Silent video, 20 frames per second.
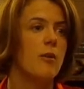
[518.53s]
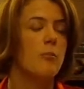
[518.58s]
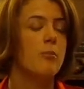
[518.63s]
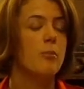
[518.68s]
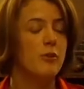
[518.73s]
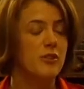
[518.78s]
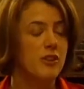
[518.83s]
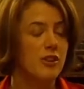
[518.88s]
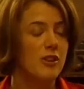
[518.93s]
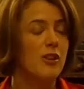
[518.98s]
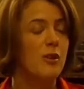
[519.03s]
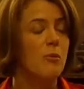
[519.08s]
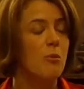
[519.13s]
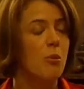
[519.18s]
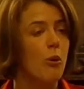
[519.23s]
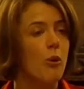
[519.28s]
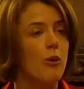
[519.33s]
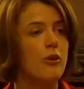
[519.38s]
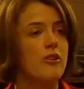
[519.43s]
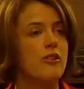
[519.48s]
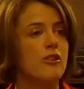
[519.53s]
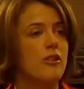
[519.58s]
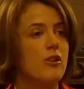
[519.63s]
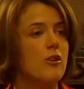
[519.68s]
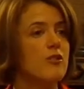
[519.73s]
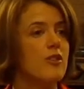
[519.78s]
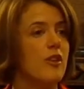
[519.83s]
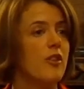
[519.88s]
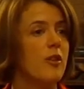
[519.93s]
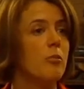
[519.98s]
particularly important to
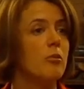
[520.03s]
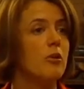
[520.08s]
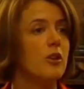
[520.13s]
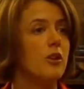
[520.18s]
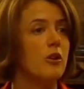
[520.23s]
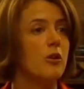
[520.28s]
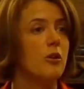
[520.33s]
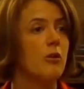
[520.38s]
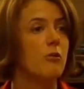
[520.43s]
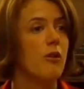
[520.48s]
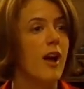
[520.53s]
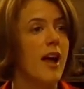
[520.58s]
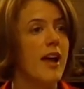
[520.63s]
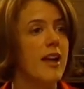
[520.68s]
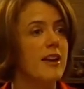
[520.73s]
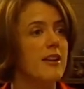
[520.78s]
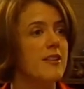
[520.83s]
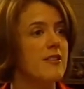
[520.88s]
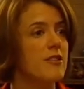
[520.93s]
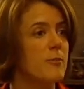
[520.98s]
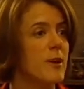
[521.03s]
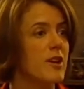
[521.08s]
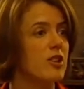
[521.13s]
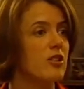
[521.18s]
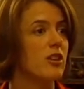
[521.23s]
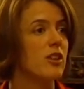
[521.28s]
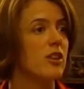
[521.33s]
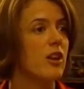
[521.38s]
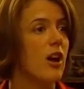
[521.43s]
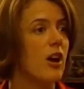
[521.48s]
those on the political right, and
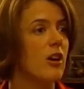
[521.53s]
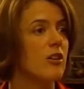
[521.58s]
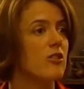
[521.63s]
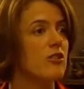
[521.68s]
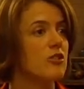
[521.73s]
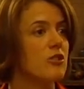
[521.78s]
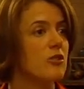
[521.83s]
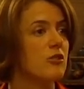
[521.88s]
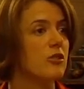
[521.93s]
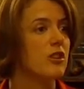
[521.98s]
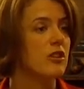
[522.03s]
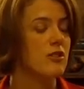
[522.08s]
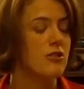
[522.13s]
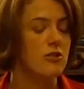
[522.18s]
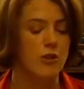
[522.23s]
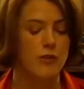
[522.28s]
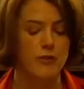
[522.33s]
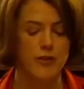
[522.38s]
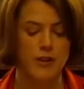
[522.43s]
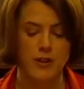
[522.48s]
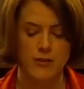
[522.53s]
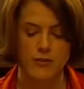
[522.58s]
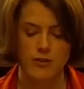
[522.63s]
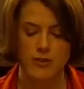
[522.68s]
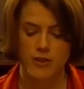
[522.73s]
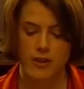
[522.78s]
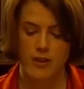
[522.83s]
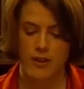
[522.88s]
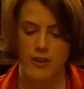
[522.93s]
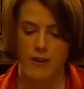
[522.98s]
especially young student
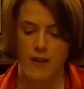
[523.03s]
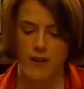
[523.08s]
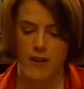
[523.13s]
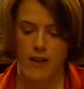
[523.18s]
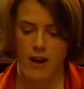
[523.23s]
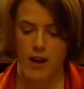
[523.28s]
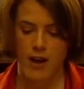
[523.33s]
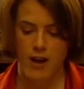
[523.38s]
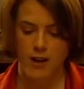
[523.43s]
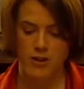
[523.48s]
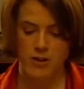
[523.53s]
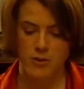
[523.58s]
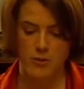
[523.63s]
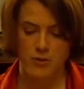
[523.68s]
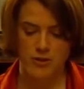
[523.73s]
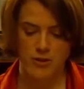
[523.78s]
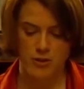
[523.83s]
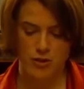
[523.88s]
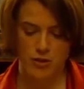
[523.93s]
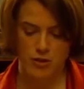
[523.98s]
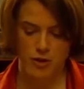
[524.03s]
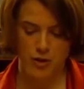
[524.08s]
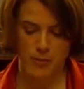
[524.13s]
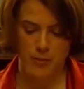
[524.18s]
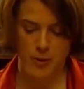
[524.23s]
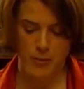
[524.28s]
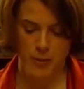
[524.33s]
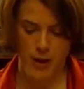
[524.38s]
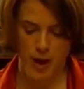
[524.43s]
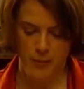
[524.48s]
conservatives. She was
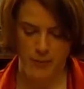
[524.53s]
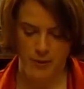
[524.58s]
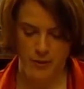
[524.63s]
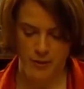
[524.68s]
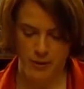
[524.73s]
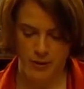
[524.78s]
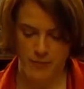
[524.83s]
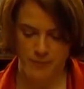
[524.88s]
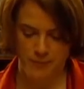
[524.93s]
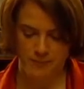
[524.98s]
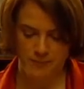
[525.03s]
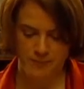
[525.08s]
extremely popular